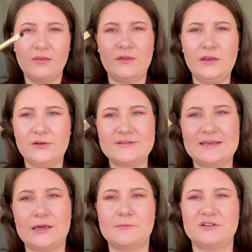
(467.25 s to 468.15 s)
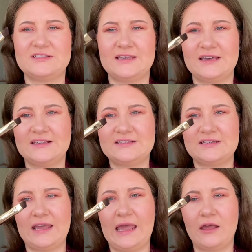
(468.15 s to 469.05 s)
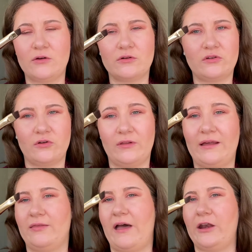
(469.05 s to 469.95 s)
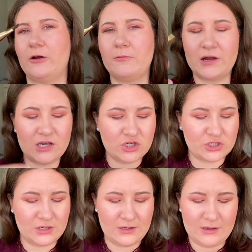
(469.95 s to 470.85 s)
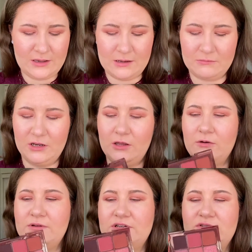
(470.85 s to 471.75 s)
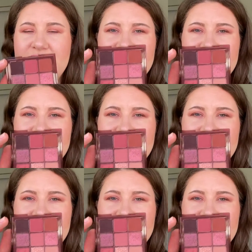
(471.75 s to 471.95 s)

And using a precise angled or like liner brush, I'm going to go into this